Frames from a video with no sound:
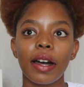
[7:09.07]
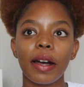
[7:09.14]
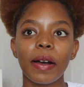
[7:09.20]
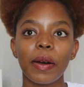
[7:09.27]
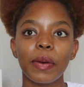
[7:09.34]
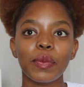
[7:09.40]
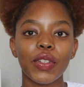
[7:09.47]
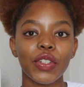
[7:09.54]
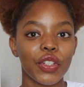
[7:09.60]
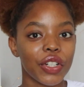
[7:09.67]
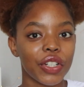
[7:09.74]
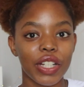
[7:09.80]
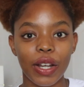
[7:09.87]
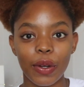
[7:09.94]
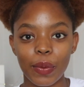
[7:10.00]
The
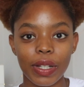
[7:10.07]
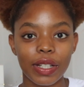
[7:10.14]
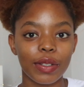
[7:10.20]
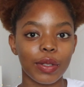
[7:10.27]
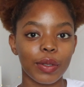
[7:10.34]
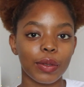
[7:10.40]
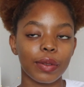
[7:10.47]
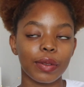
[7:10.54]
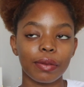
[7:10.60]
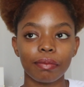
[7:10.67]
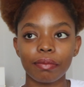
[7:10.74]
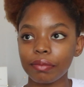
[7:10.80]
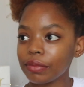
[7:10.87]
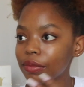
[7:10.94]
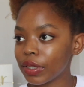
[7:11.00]
church I went to,
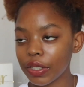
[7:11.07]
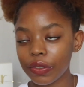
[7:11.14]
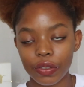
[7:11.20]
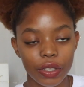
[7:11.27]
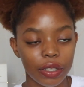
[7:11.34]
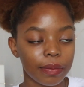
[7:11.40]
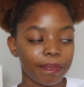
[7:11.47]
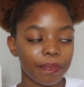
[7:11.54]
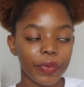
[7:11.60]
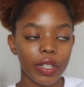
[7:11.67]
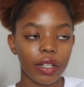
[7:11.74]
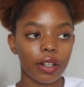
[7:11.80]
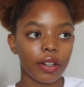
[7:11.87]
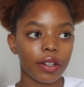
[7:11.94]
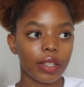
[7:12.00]
different,
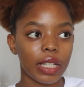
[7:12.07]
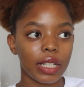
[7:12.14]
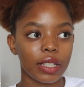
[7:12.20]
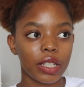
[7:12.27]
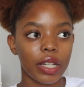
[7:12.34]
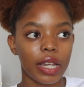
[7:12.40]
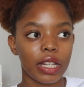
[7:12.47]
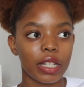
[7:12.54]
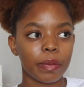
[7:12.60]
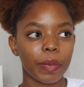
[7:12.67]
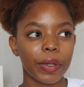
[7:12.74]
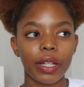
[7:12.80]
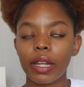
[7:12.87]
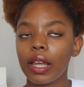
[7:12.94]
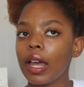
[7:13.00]
a lot of things changed,
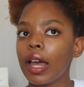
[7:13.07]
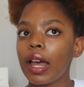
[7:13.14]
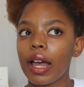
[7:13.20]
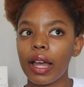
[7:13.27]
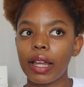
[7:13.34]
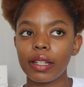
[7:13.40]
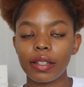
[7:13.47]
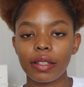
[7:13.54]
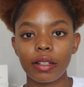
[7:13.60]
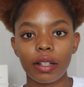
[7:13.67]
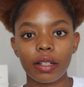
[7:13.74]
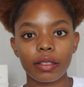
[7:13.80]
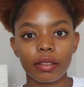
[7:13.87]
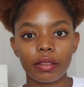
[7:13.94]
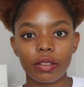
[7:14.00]
but I did
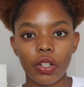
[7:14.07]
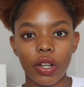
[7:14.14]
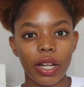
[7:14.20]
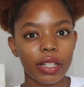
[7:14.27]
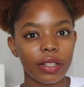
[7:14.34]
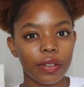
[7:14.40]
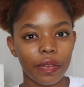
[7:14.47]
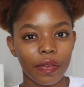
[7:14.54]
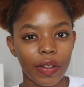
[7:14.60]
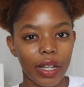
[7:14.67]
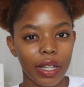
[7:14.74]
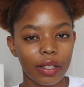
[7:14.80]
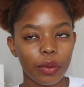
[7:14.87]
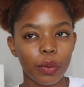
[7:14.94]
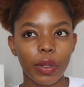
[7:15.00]
not try to
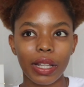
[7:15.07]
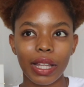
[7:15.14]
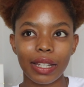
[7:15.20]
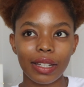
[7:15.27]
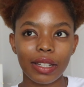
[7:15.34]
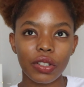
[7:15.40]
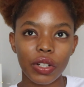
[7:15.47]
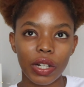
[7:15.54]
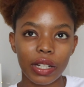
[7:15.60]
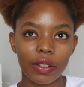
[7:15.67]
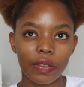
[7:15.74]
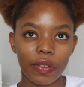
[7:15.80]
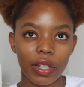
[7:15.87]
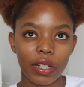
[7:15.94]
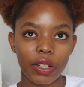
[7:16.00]
find, well, I did try
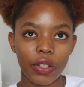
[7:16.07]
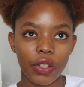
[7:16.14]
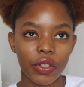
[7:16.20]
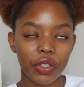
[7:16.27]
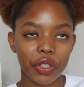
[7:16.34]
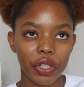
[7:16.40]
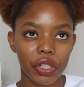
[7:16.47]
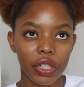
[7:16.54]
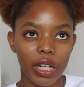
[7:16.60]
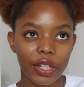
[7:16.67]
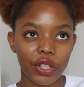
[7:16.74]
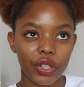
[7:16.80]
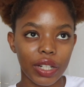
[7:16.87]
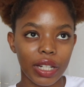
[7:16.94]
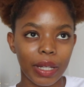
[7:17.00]
to find a new church
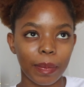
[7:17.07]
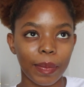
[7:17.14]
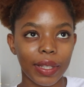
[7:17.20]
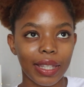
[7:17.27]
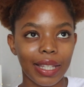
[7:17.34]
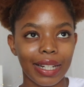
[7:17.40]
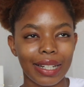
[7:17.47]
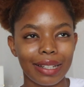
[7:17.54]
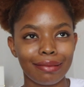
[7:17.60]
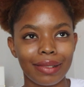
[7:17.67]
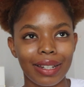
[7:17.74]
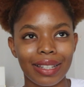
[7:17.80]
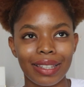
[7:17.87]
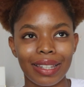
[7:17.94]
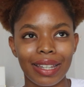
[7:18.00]
actually, but then
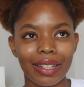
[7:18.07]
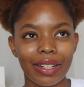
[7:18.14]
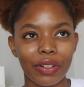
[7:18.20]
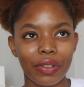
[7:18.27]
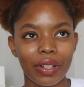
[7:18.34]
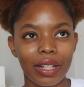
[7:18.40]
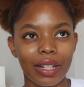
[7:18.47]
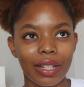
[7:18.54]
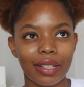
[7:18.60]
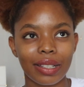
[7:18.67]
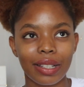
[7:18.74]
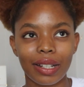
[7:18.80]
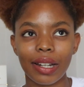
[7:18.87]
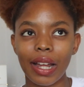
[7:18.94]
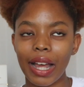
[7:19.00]
at the end I
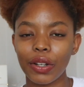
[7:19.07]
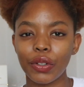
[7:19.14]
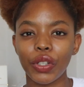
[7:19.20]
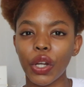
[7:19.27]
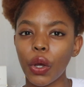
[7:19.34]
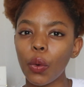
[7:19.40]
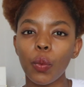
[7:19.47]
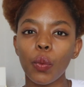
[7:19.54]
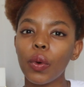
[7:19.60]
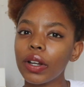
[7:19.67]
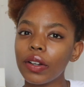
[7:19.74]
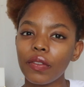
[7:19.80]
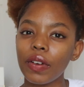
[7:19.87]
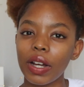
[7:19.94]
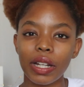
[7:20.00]
realized that I don't
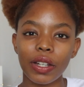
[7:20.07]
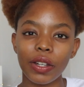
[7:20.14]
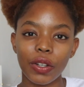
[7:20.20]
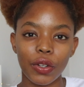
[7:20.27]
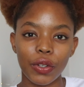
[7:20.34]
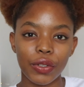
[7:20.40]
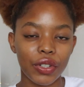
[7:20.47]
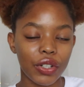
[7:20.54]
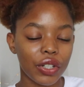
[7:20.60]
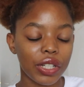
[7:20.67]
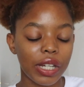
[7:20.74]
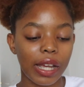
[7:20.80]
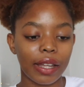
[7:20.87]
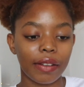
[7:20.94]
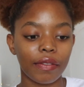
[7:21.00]
want to find a new
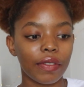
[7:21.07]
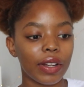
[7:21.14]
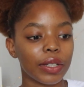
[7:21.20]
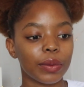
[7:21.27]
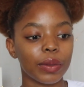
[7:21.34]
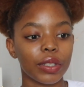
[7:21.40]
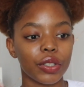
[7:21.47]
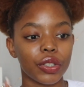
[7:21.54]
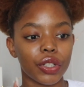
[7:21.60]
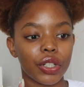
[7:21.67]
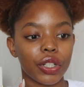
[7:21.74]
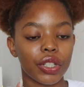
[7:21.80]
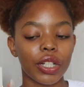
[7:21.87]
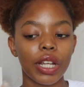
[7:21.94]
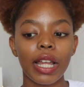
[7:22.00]
church. I am fine with the
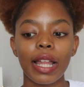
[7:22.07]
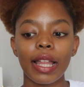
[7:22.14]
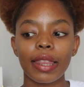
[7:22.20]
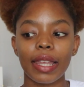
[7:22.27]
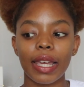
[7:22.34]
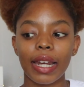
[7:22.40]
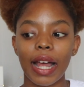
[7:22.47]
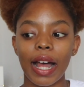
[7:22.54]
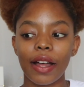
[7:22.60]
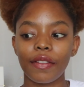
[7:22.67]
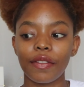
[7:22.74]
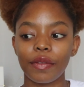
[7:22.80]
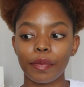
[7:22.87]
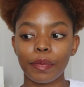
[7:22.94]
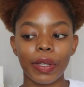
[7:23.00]
church that
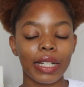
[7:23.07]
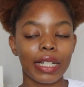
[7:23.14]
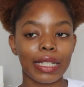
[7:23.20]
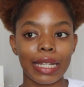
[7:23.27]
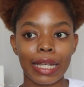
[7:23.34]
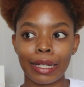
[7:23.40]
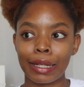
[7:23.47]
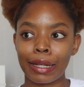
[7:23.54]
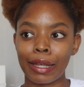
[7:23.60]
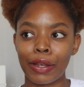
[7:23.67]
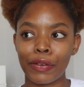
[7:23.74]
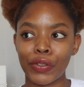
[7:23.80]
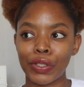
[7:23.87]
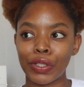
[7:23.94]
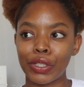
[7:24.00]
I've been attending
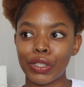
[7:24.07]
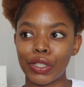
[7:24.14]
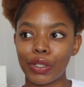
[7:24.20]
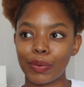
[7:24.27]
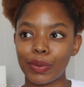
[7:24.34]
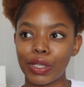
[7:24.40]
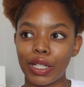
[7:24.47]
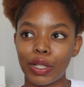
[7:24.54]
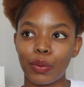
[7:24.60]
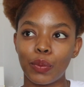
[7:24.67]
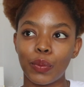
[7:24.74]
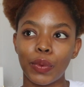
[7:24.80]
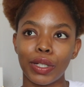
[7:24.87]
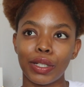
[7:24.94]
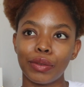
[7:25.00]
ever since I was like,
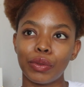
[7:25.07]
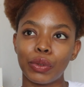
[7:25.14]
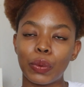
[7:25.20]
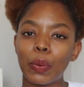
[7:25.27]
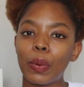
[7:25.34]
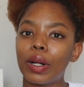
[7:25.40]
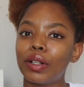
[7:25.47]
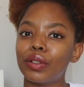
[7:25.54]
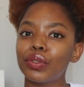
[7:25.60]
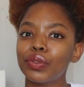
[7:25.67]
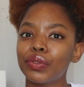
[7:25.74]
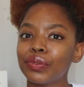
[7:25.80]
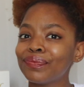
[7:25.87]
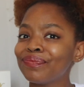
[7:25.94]
what, 12?